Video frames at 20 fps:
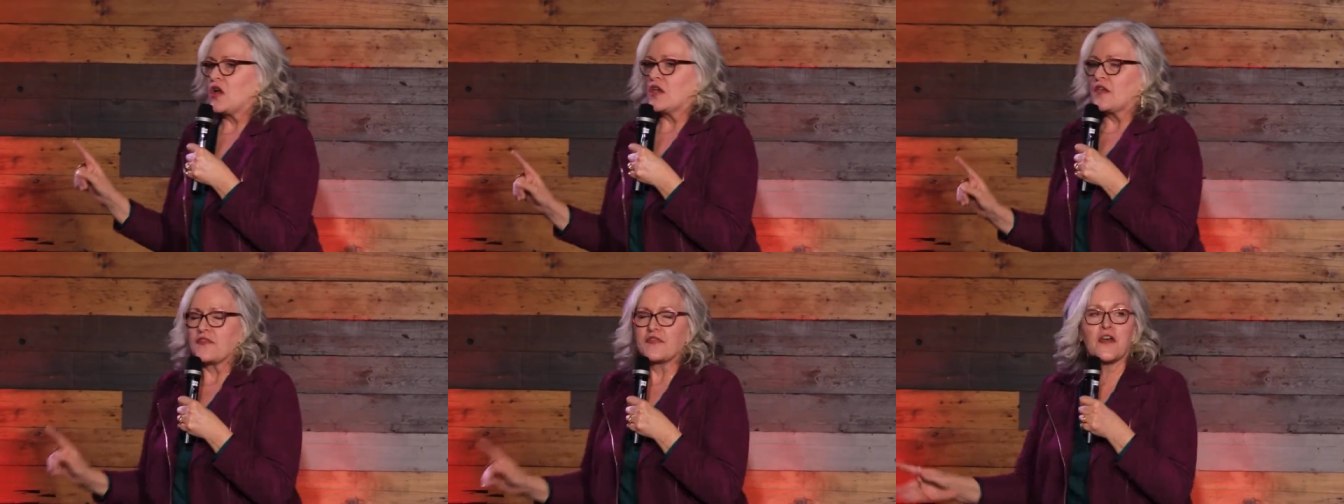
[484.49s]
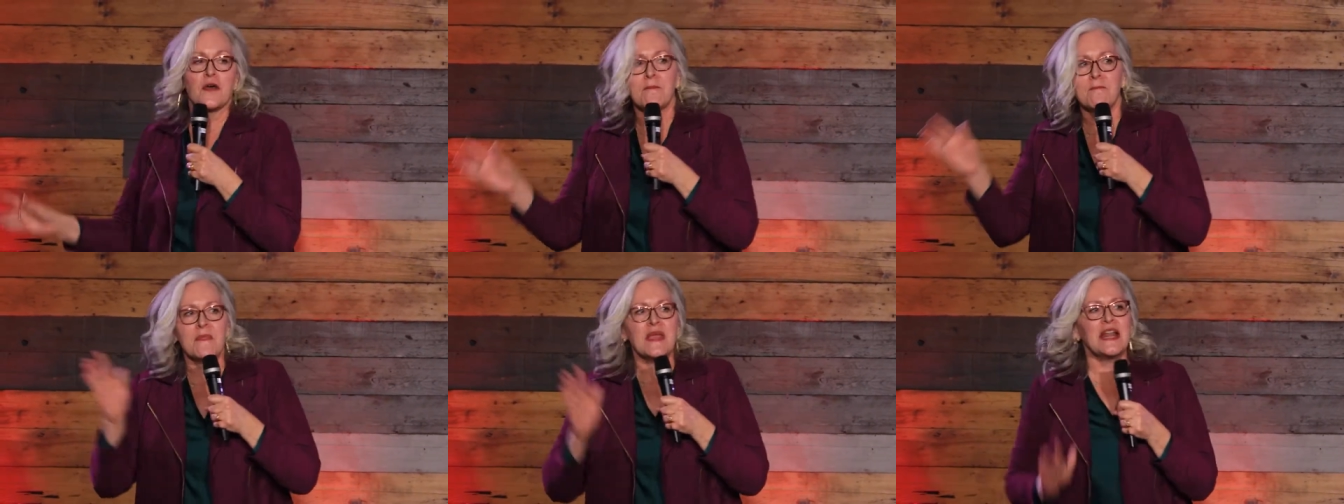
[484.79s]
The
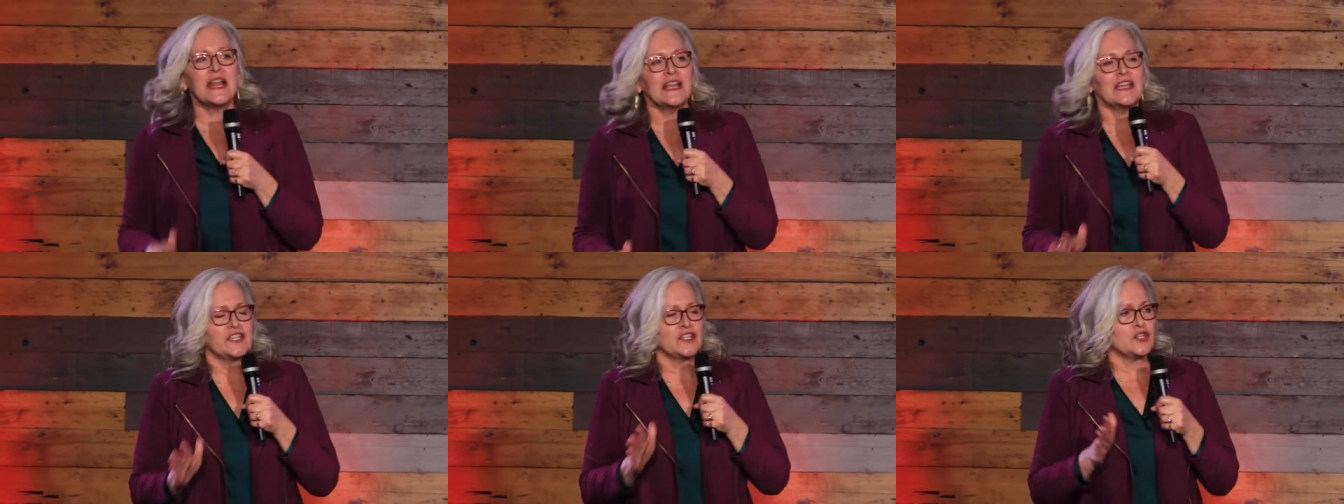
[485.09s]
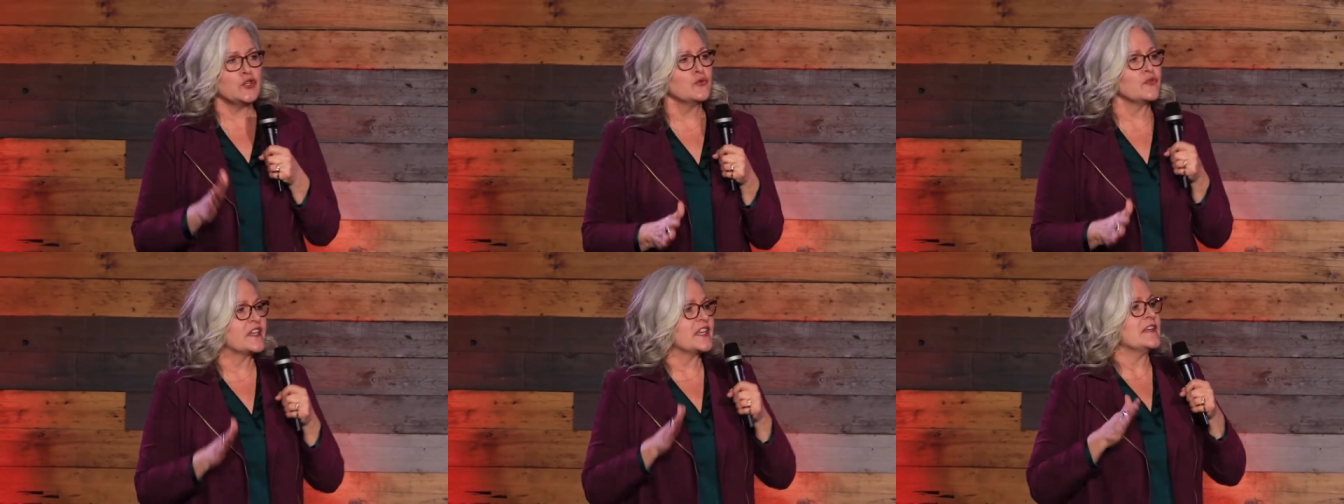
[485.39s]
minute
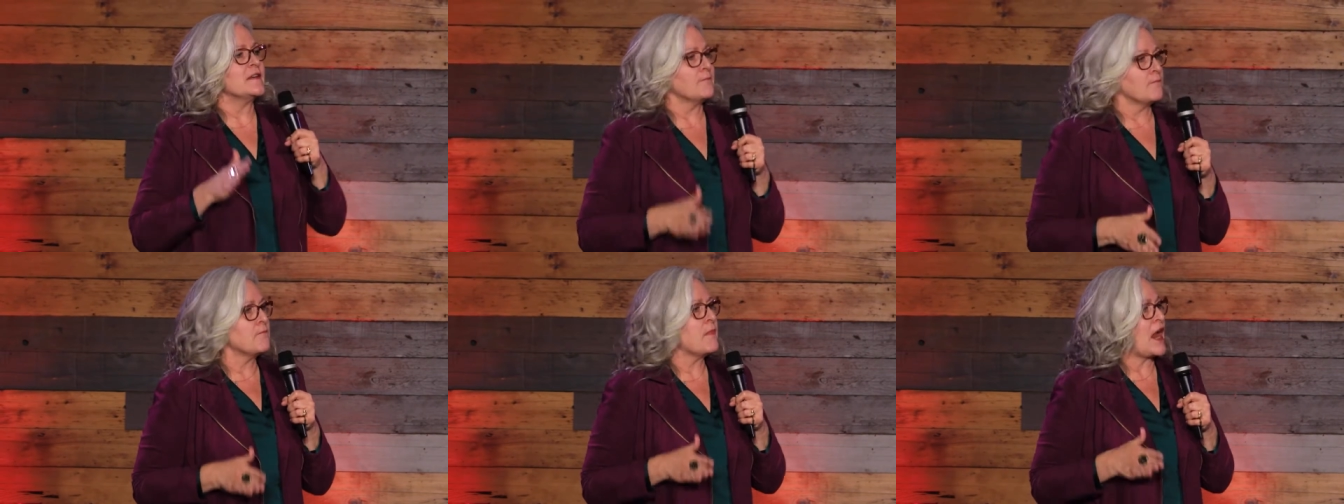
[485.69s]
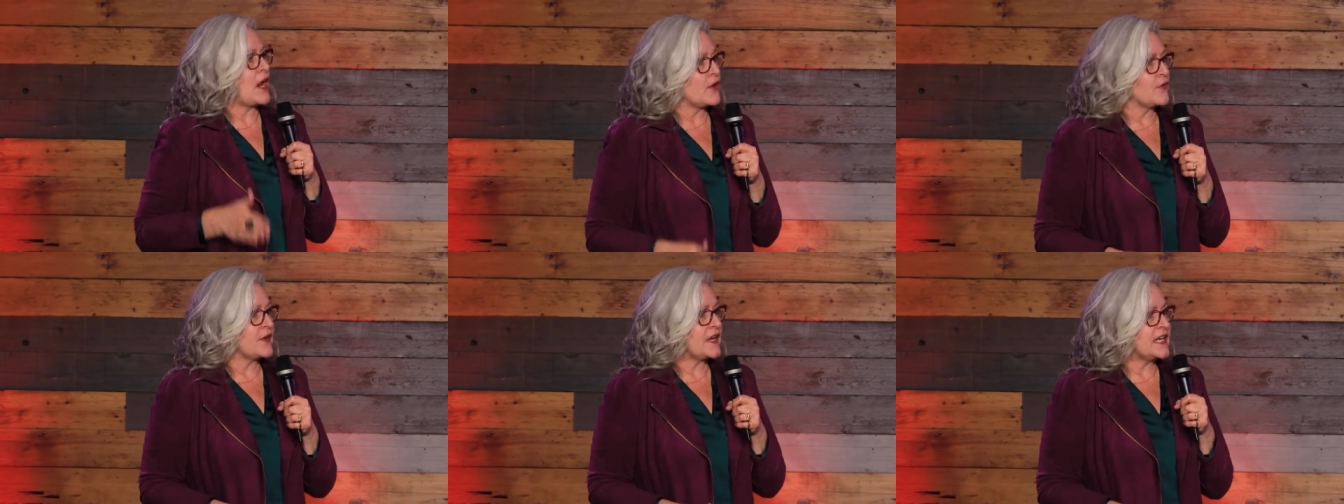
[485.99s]
you get
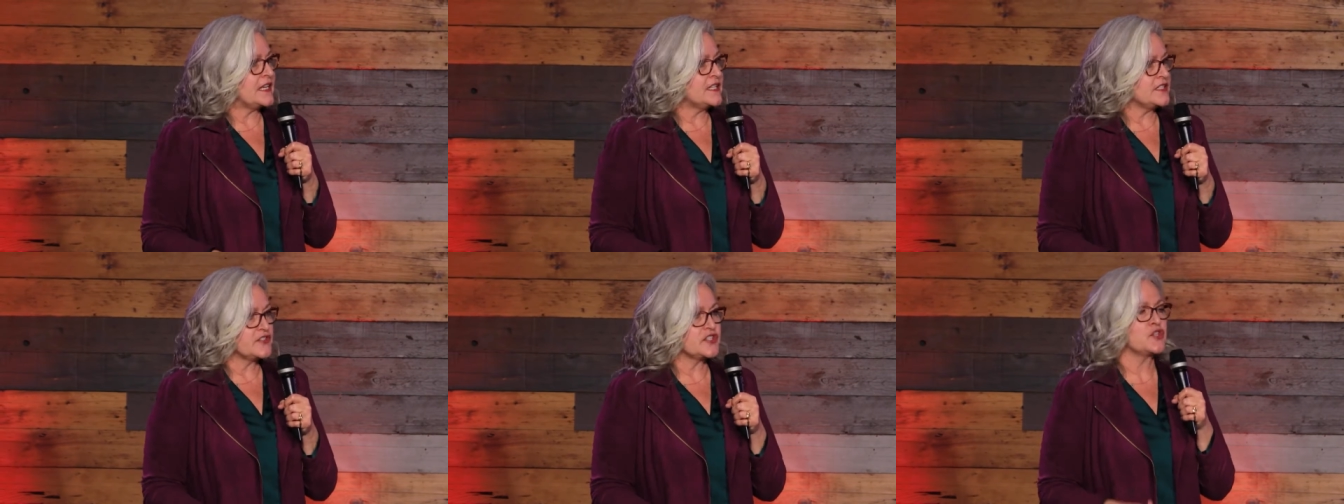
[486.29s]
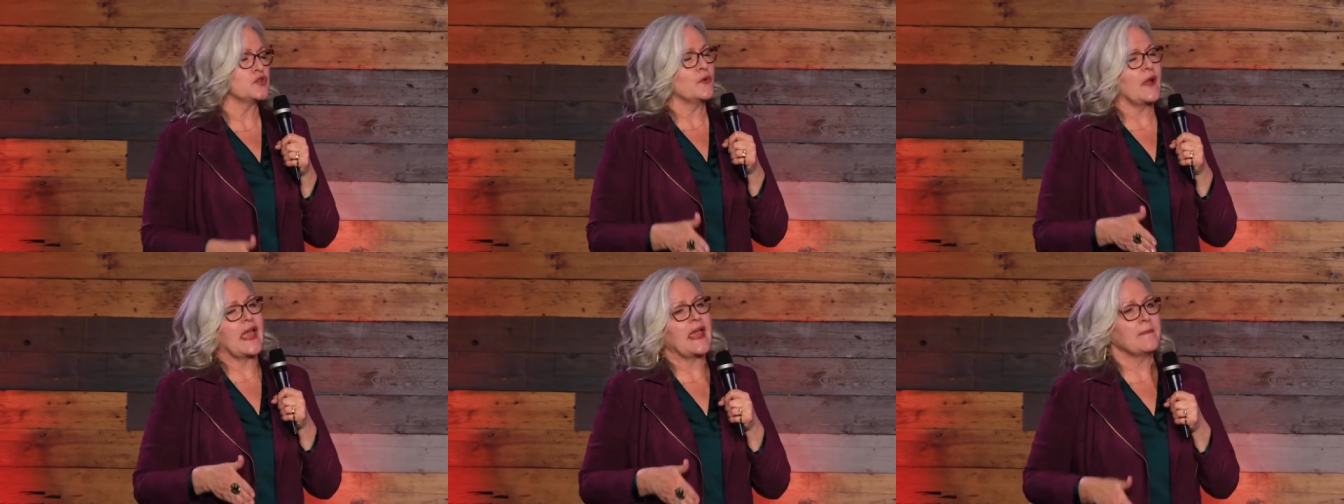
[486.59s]
married
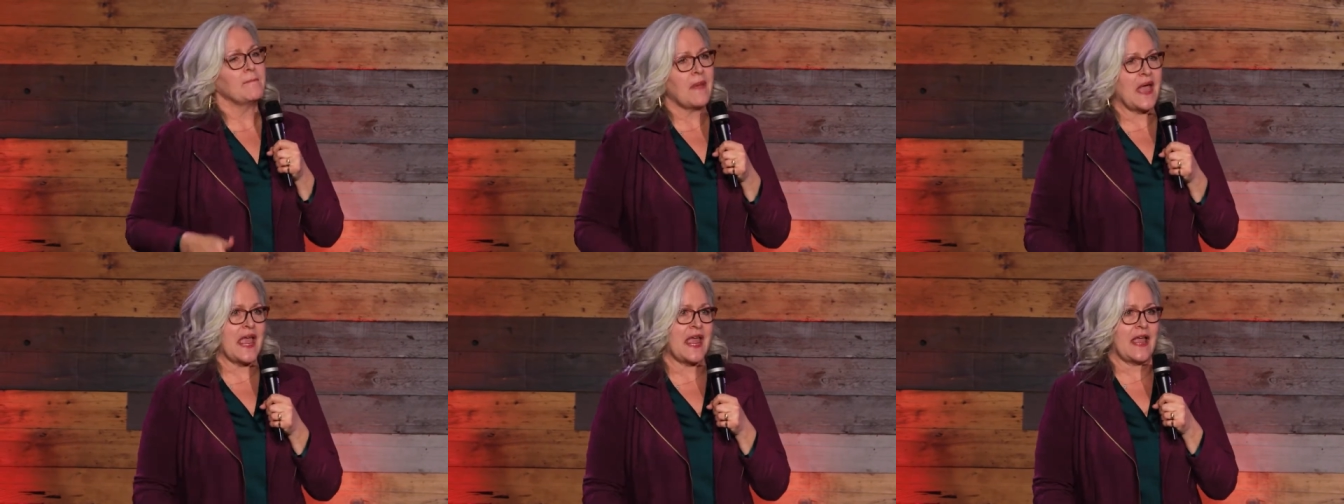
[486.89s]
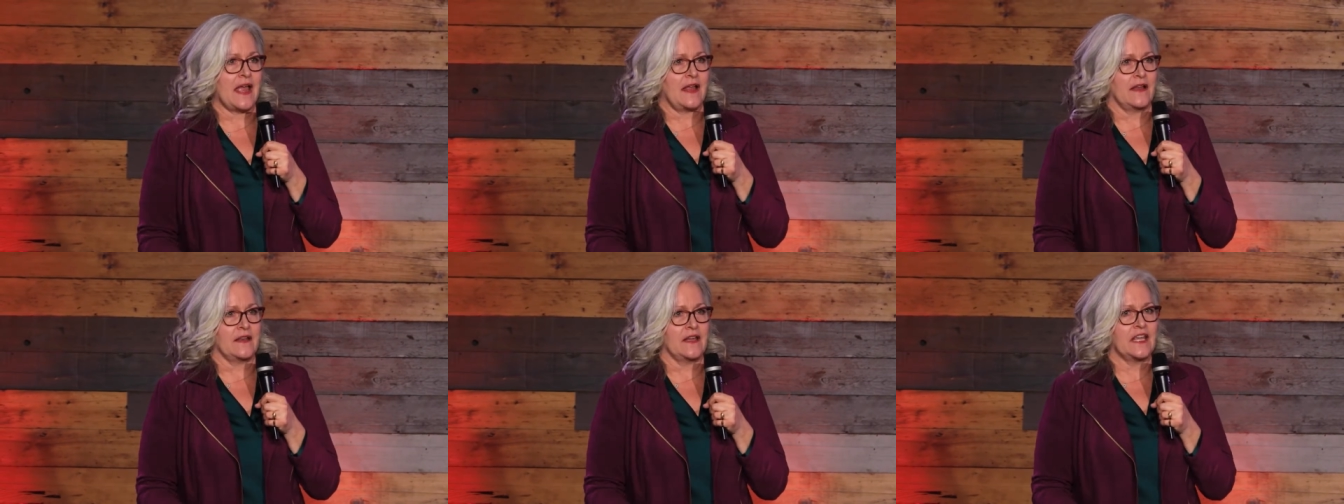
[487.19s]
to a man,